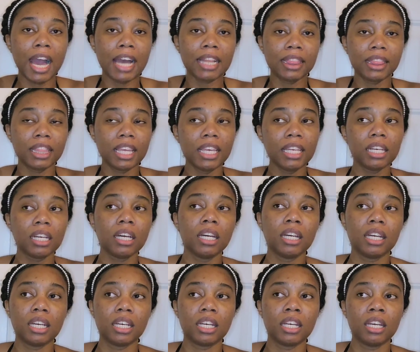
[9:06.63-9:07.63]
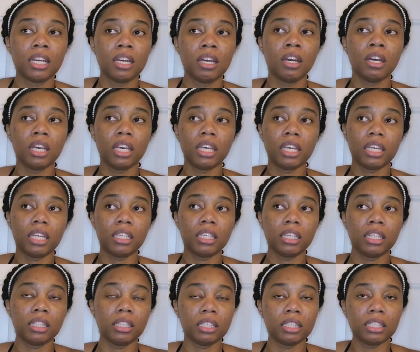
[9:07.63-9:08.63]
I think
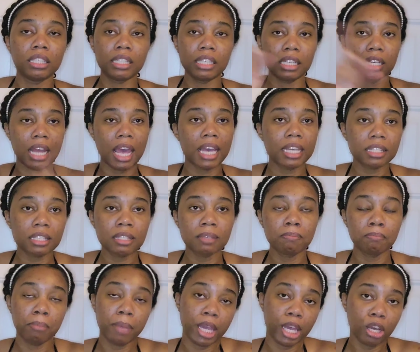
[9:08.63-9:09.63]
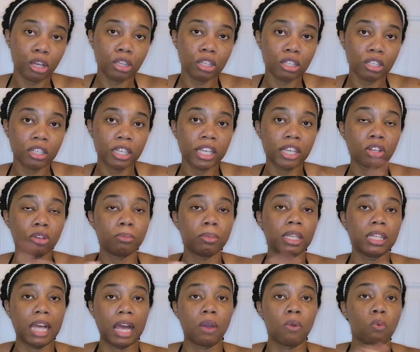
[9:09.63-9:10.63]
in the next mailer, it'll
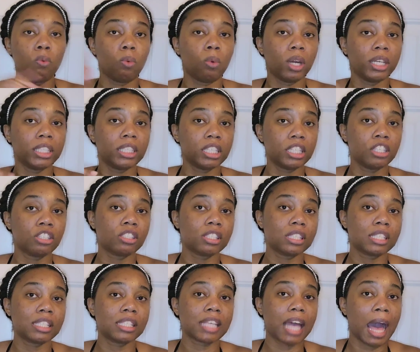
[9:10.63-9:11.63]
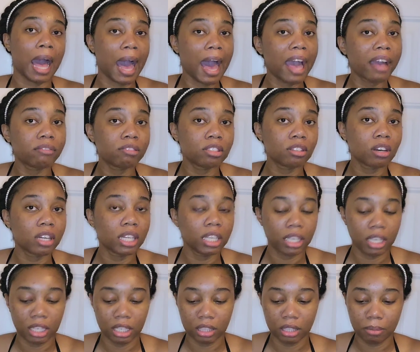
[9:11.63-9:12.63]
be like 1 year since I've
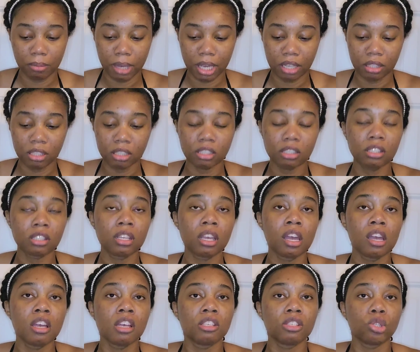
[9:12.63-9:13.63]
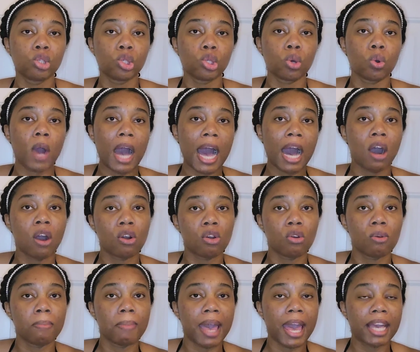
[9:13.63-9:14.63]
started getting the mailers. So I'll
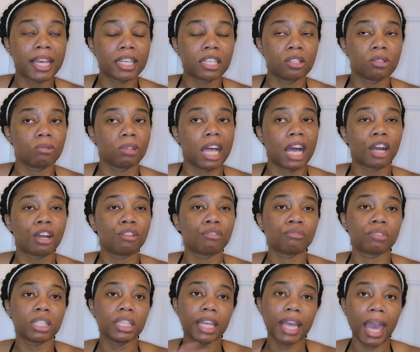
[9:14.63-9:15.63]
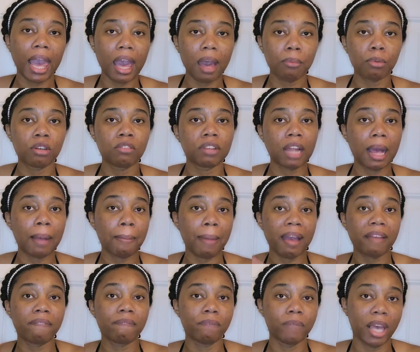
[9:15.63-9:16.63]
go back and do like a recap of like
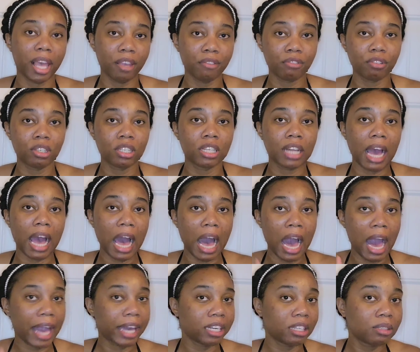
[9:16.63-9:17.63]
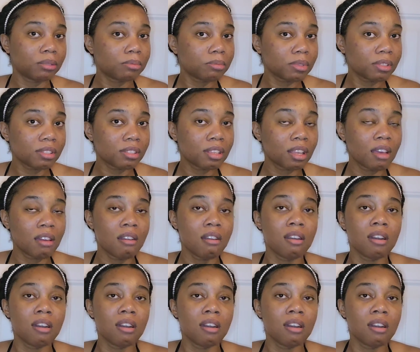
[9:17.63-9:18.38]
my favorite items